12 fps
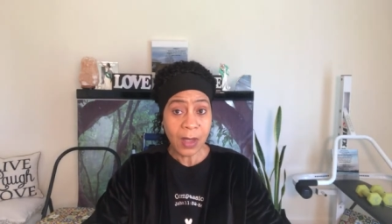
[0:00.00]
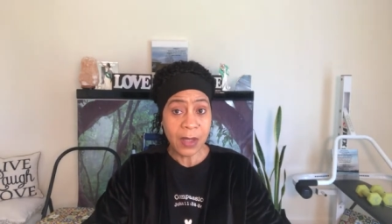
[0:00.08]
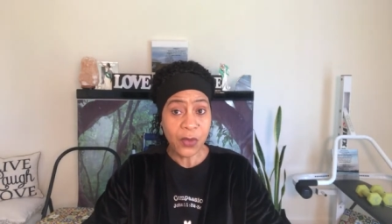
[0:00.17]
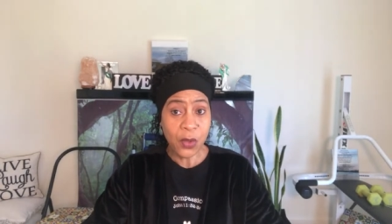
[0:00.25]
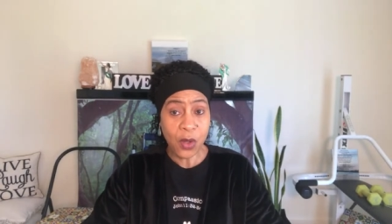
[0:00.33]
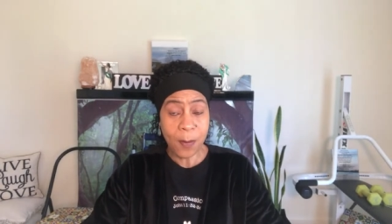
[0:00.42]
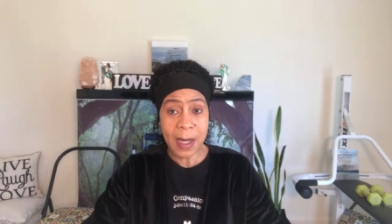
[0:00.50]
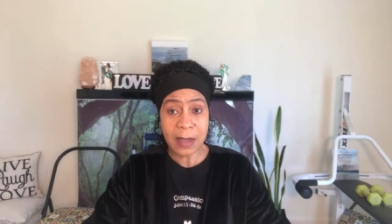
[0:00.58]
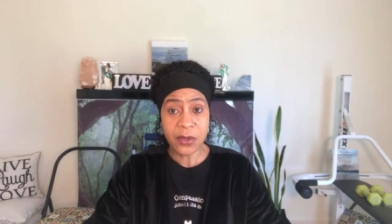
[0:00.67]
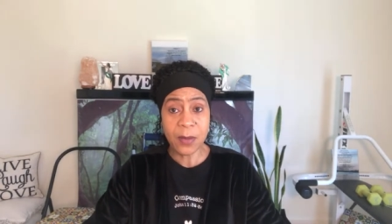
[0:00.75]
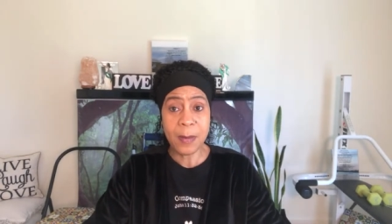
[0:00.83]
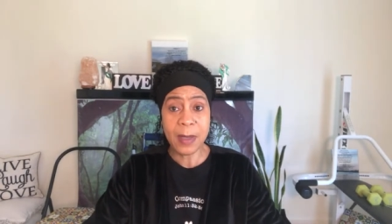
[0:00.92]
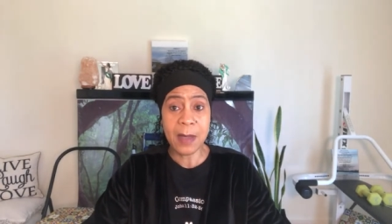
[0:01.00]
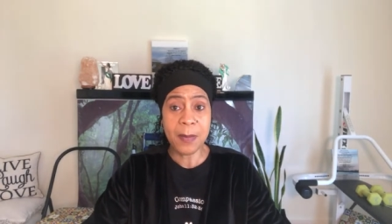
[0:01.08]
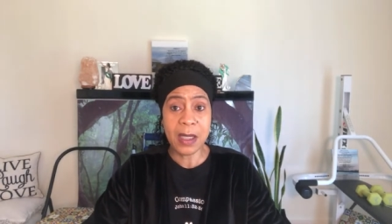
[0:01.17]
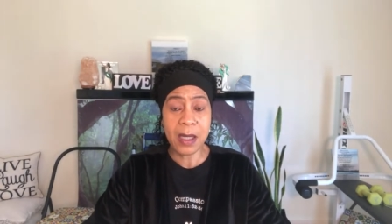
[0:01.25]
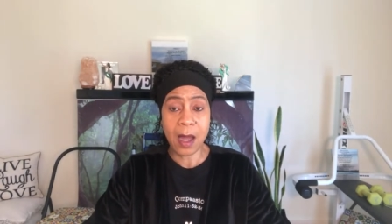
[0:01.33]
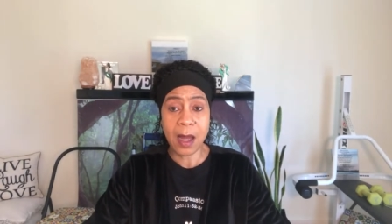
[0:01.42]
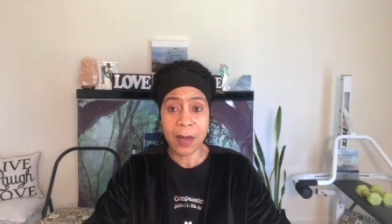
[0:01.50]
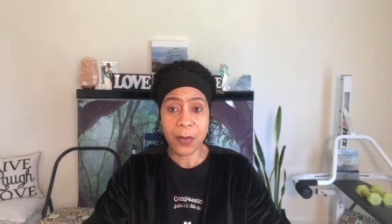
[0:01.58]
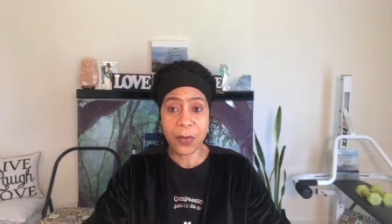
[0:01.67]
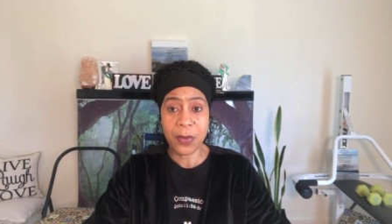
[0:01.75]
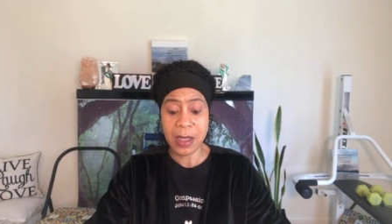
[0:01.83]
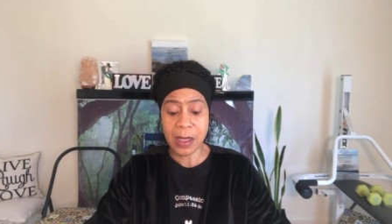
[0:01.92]
If you'll go back to maybe either
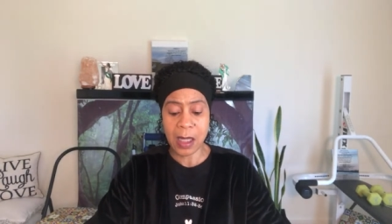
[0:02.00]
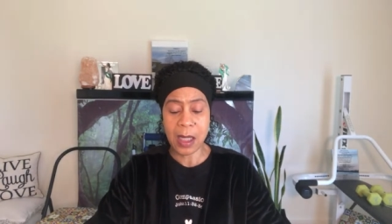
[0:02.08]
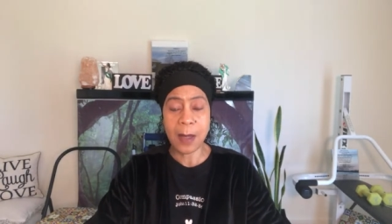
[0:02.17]
the